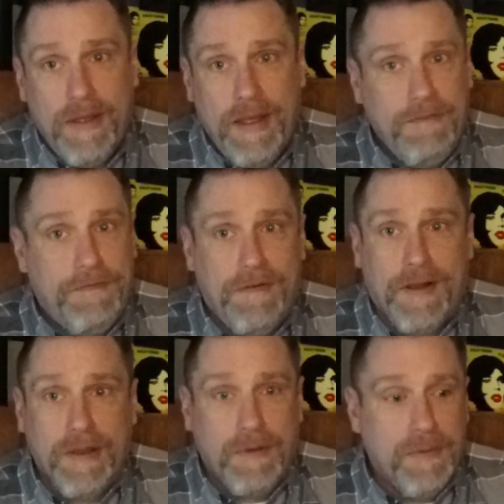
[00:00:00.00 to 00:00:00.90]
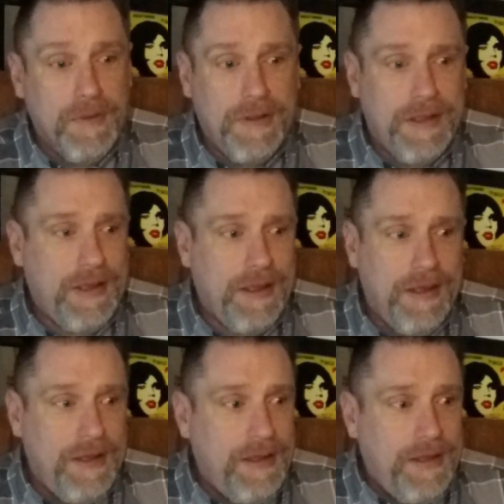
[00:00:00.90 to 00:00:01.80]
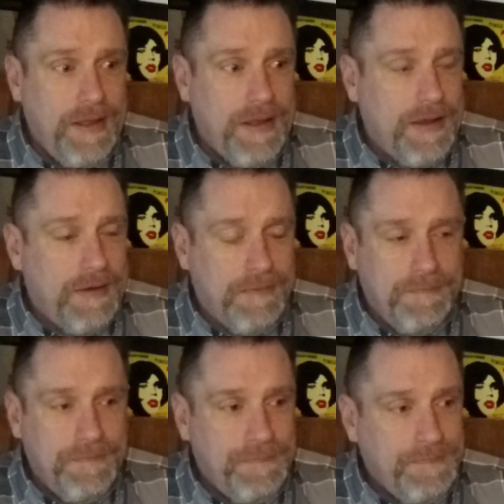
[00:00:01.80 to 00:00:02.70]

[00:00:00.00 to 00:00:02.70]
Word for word: That ain't fucking cool. Like, um,